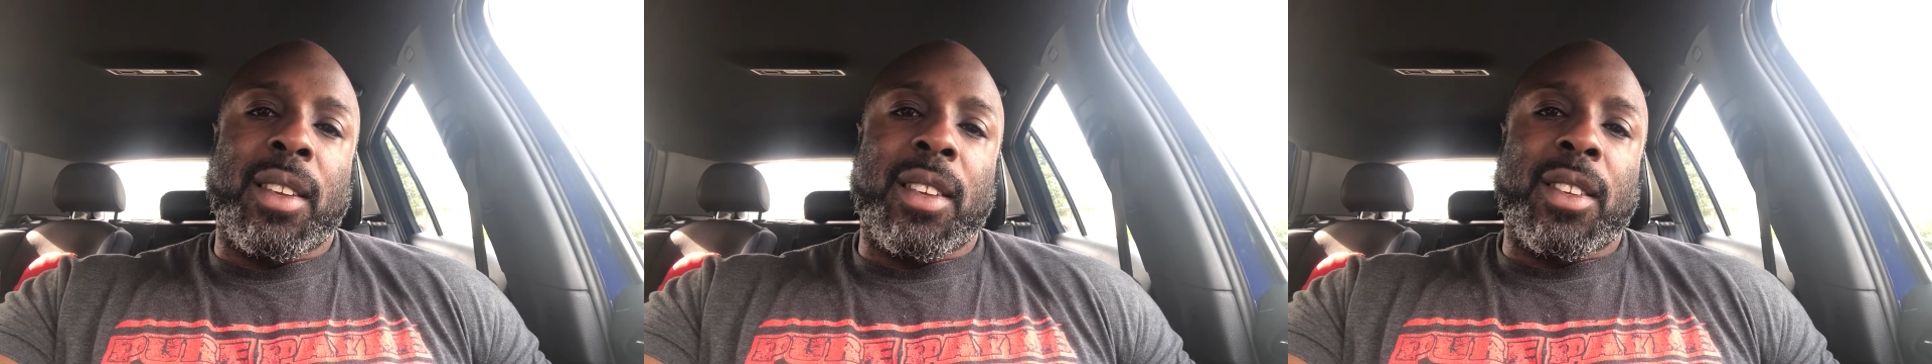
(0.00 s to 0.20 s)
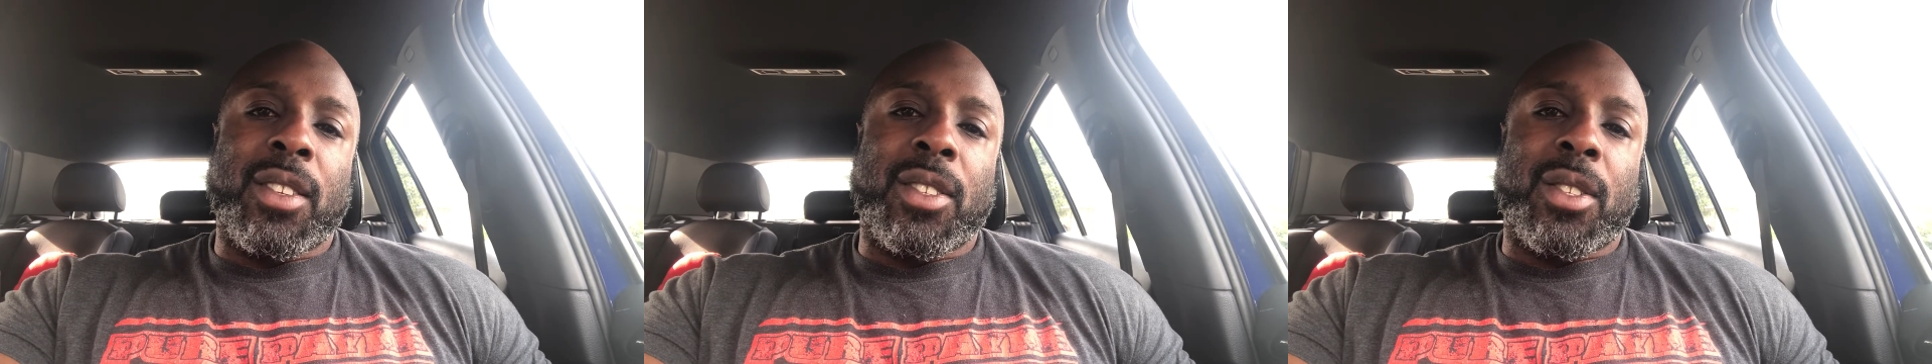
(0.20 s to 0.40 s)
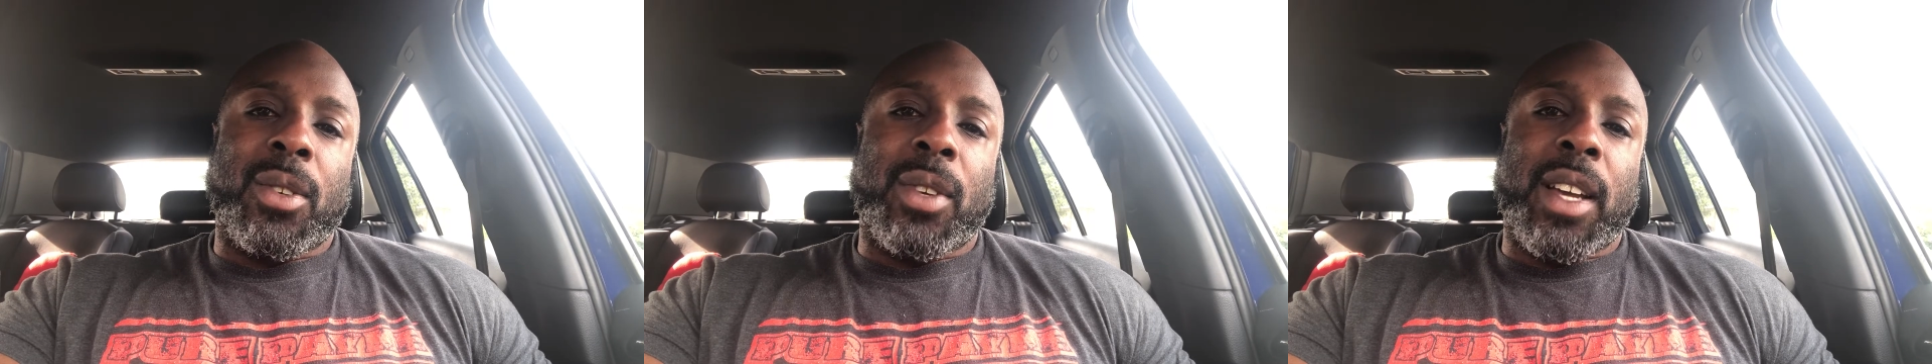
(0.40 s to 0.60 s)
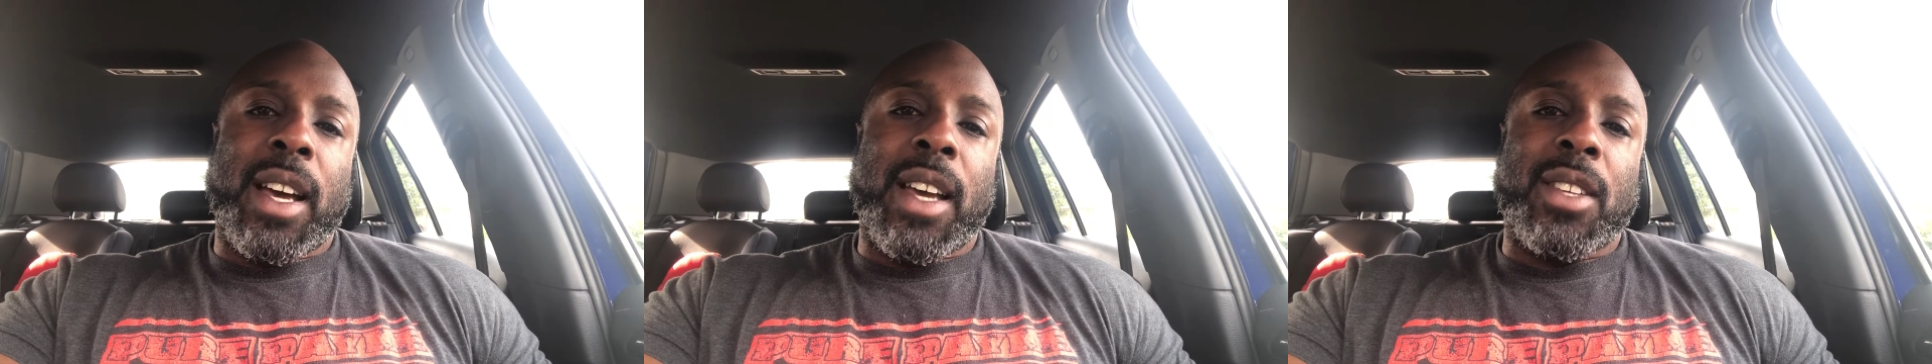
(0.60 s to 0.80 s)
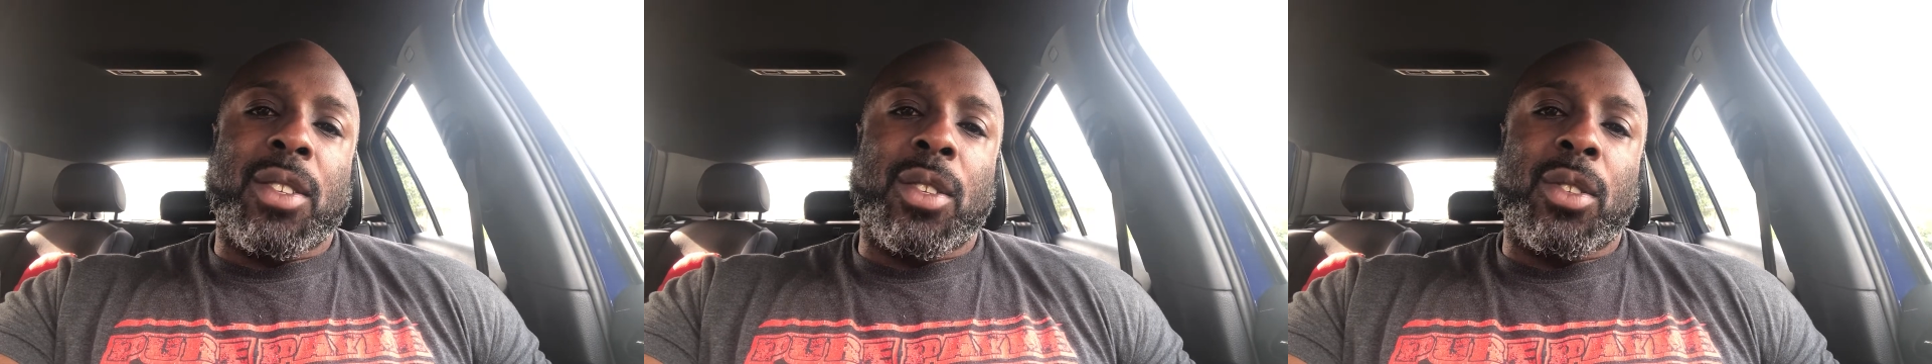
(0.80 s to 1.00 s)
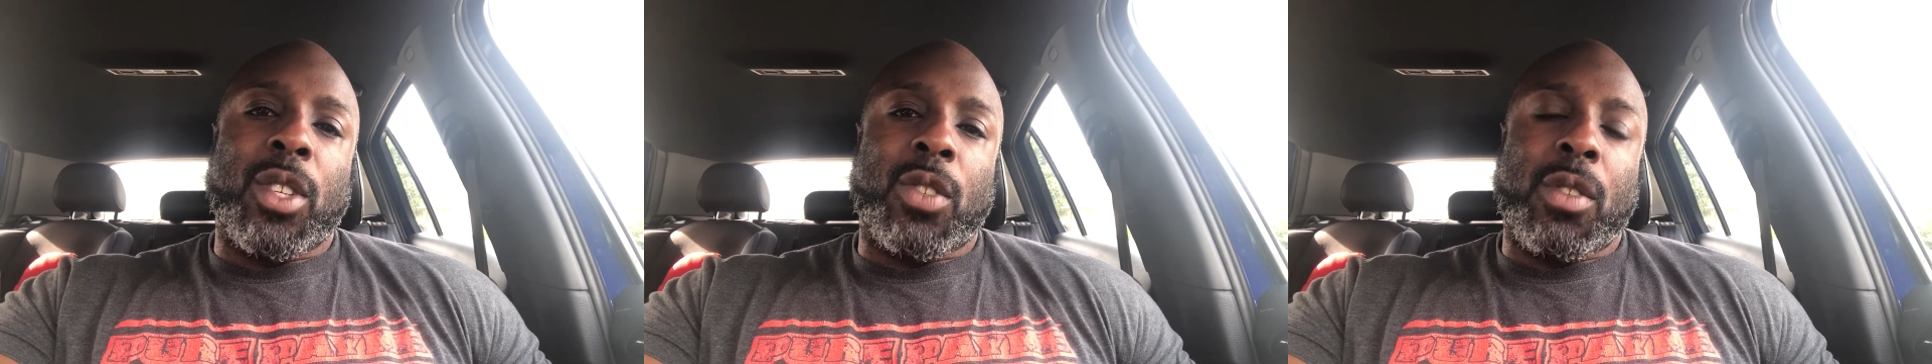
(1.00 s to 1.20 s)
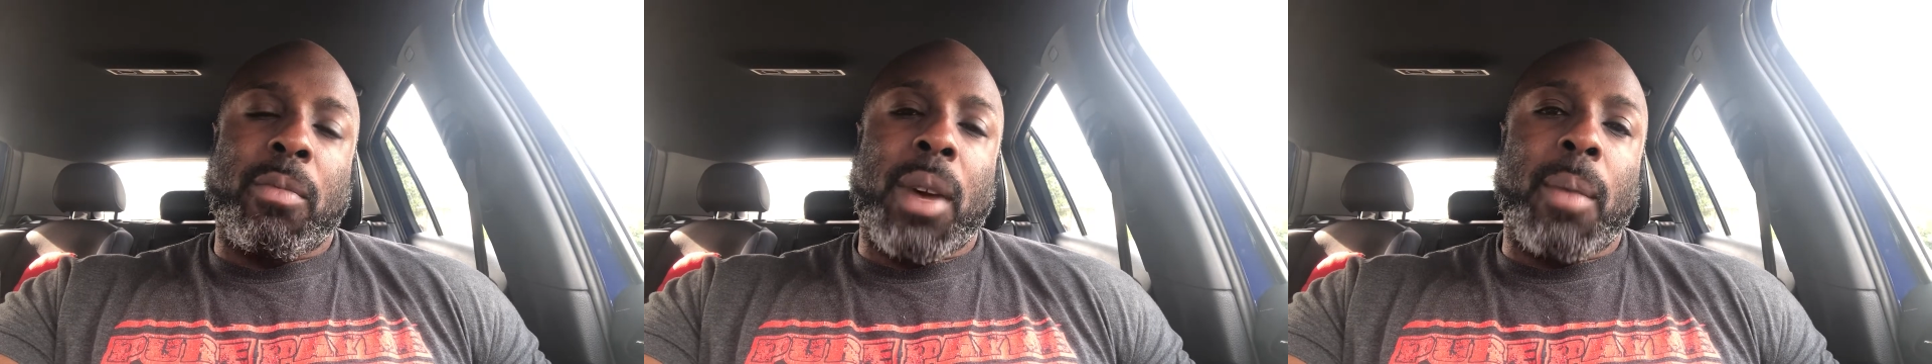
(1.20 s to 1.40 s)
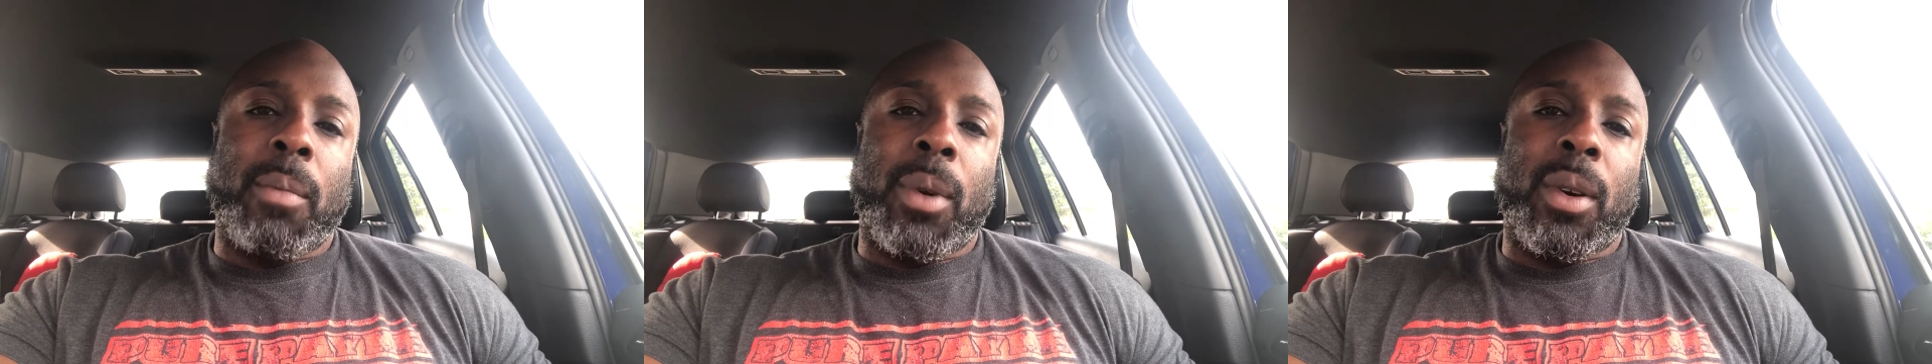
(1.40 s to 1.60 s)
So guys, just
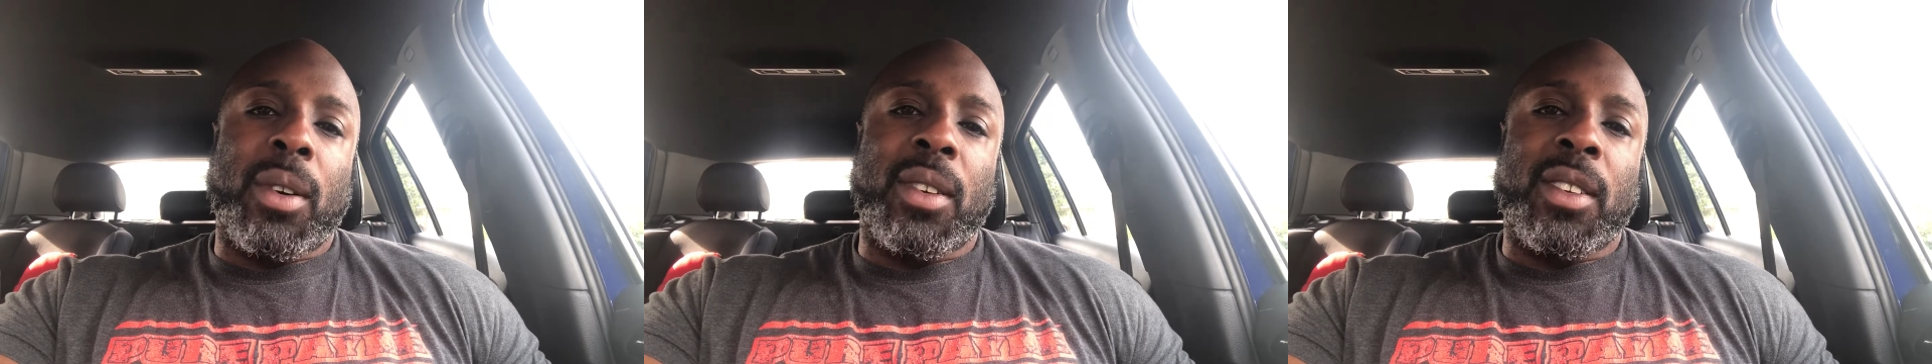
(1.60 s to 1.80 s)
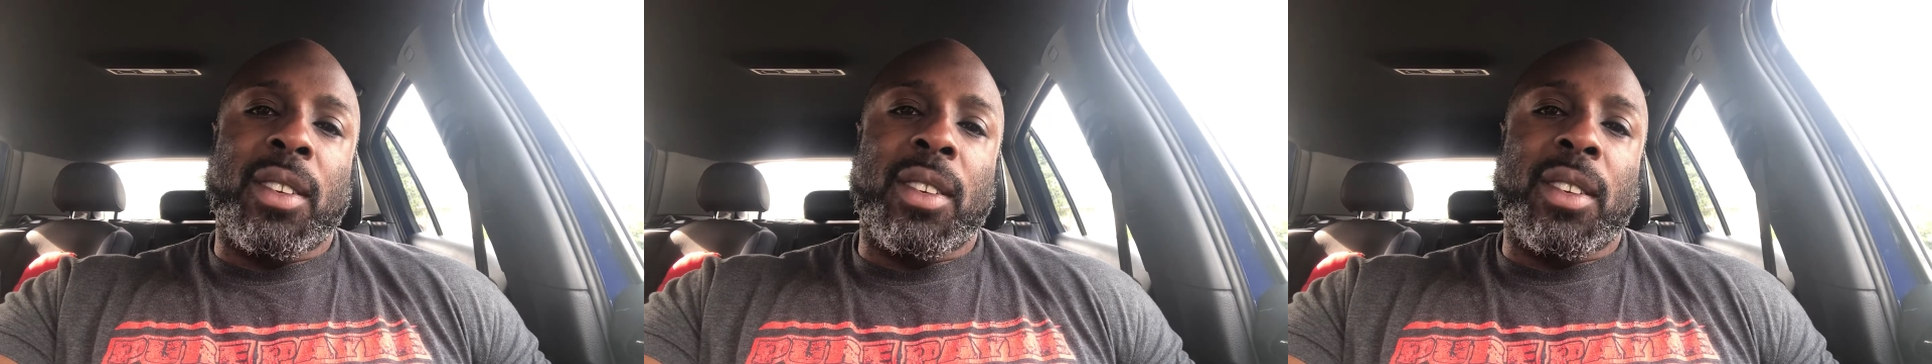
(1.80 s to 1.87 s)
remember,